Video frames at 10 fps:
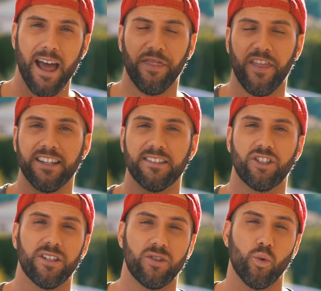and
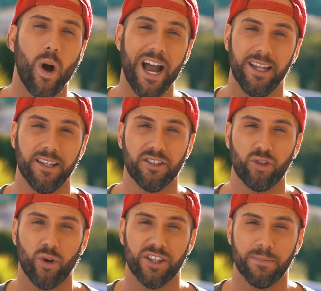that's just a
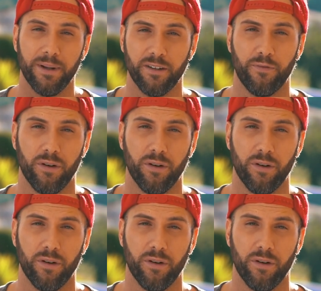wireless transmitter